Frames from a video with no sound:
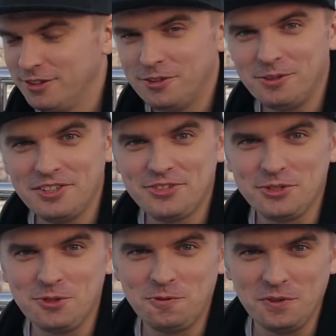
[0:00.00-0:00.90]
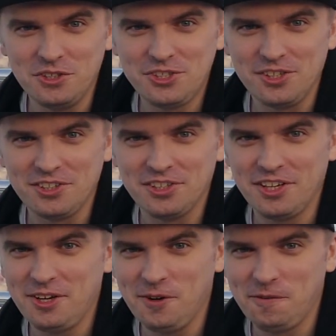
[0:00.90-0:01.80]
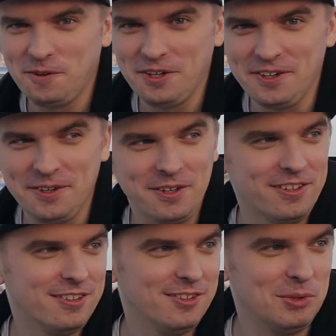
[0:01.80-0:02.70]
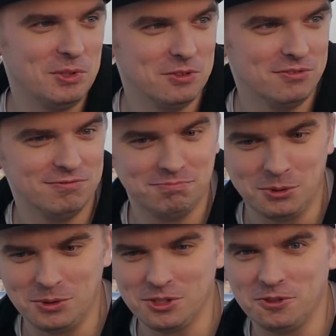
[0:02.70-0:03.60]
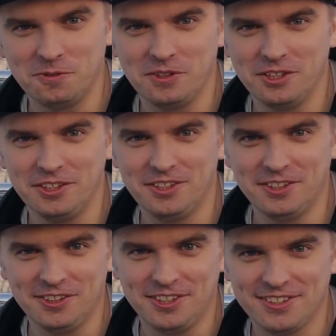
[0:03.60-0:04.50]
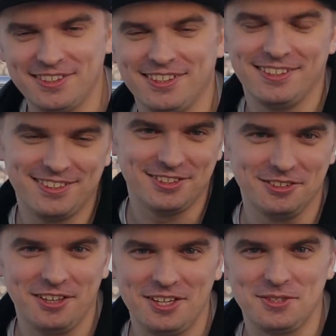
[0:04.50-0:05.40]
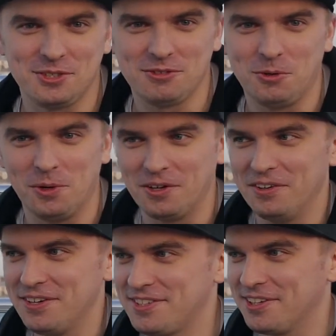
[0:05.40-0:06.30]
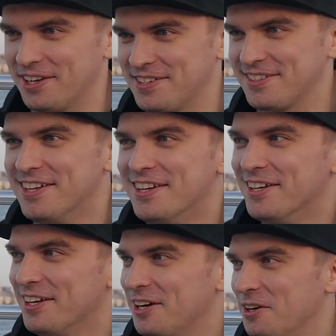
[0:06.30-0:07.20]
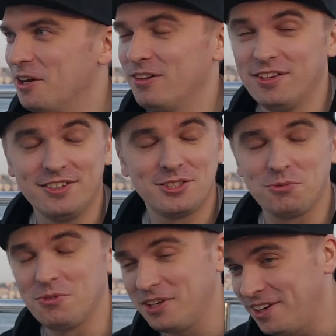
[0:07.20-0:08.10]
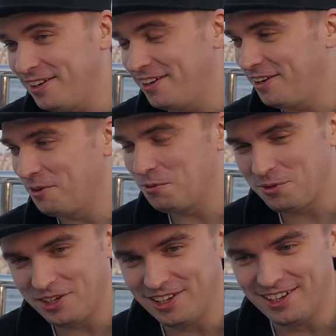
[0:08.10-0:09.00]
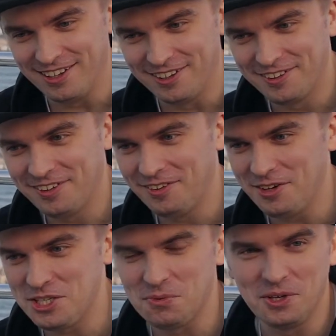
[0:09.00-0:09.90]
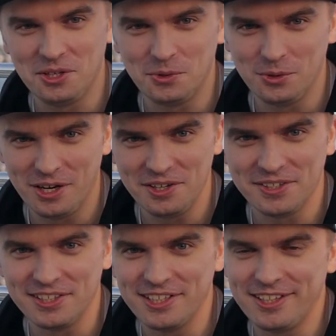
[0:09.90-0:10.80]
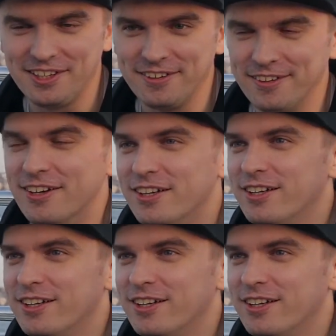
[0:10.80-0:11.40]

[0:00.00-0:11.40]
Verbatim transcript: Alright, so finishing the day off here on board of a yacht that ASUS organized, I guess, and it's really nice way to end the day here.